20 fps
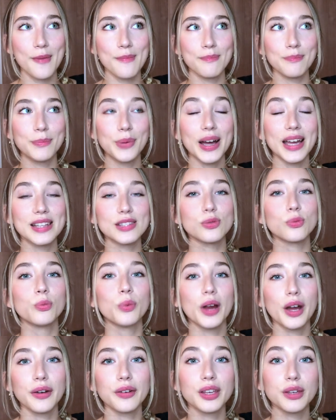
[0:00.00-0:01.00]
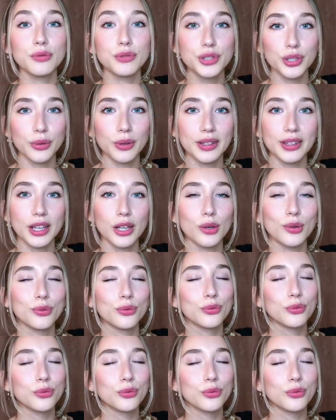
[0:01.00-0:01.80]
but it's where you do it that you